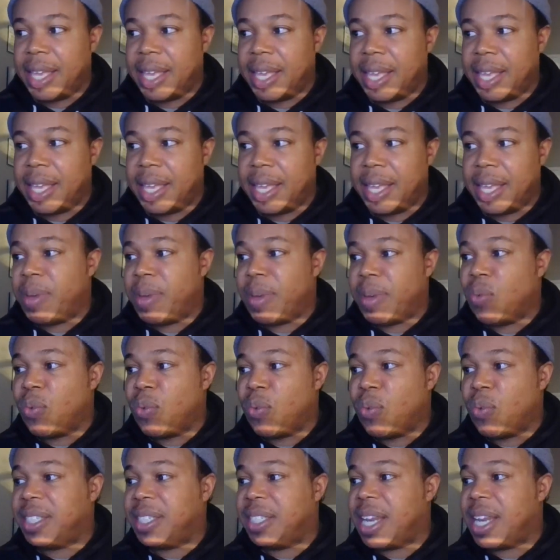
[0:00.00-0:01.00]
They've been
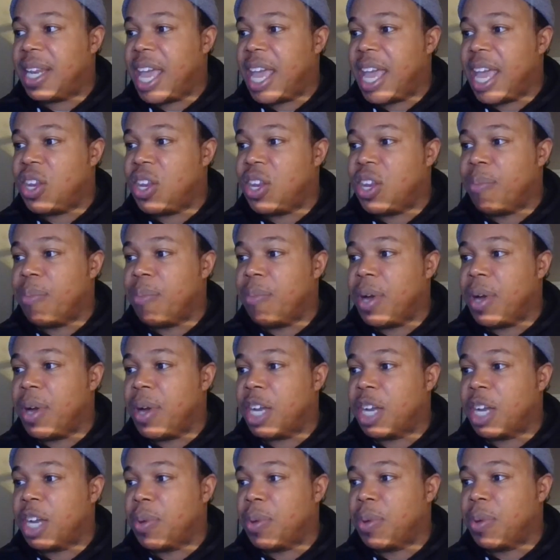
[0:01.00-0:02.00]
written in your
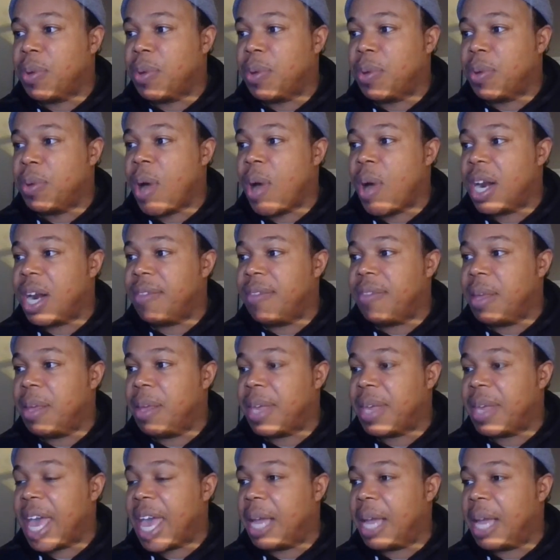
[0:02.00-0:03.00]
book before one of them
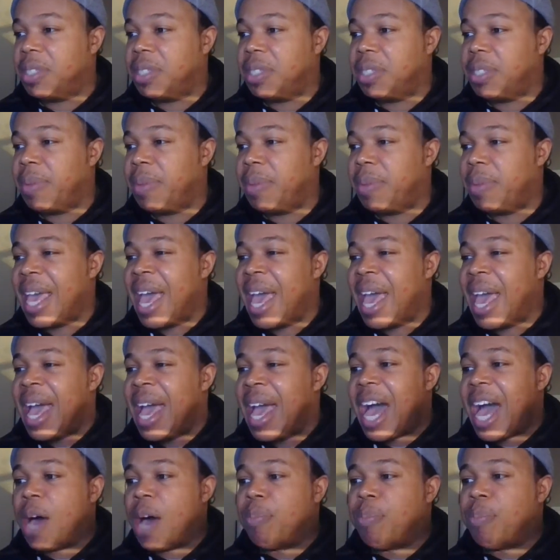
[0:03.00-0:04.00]
came to be.
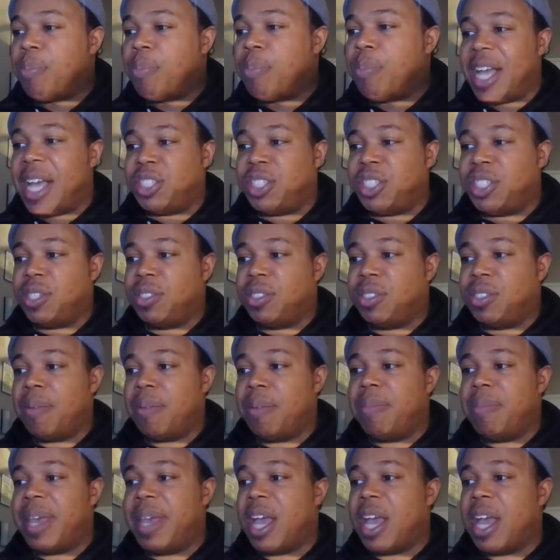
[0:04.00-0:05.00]
How precious to
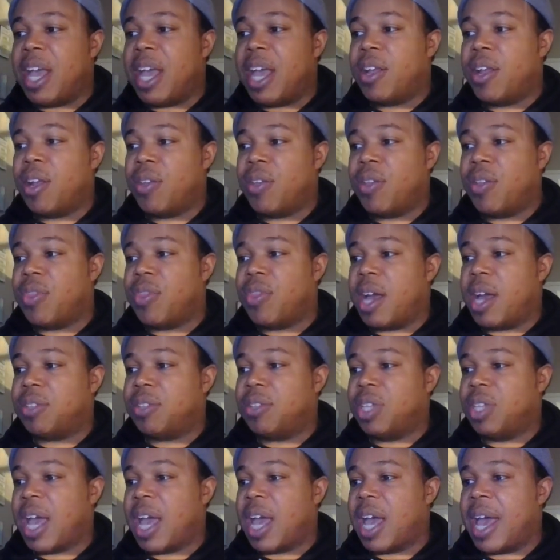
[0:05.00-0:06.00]
me are your thoughts,
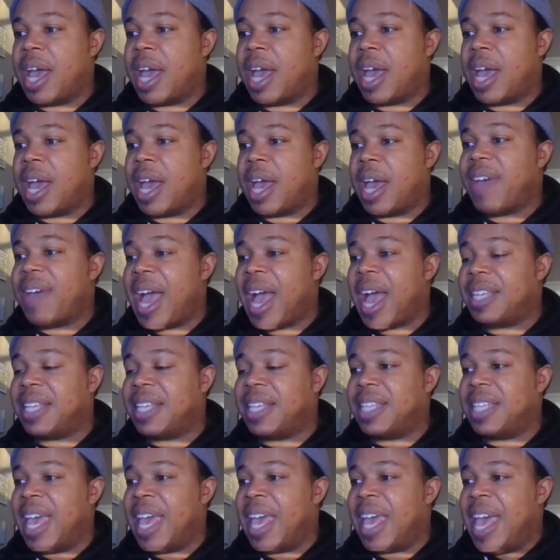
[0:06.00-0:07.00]
God. How vast
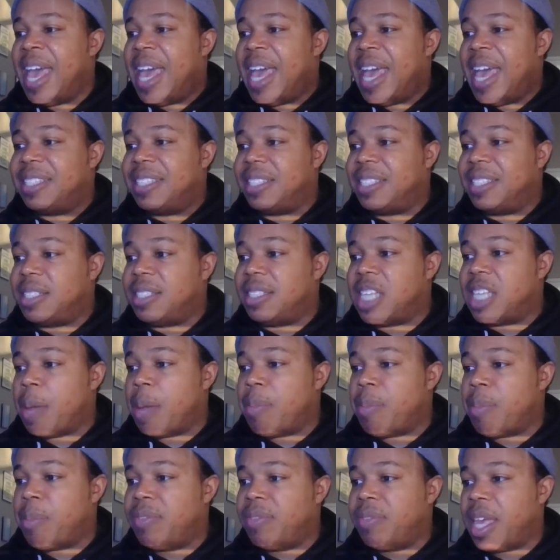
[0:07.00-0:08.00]
is the sum
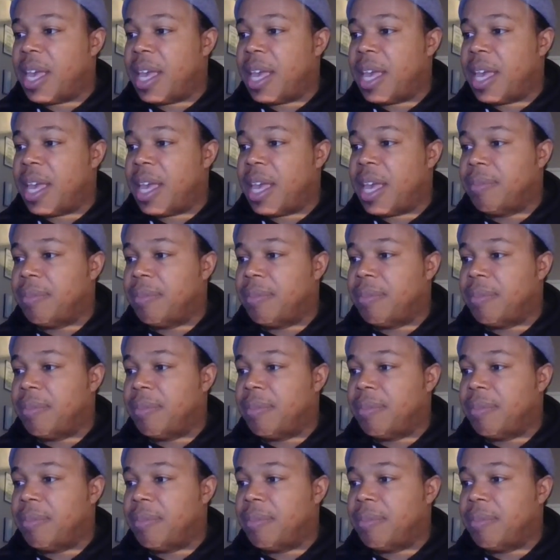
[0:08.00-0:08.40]
of them.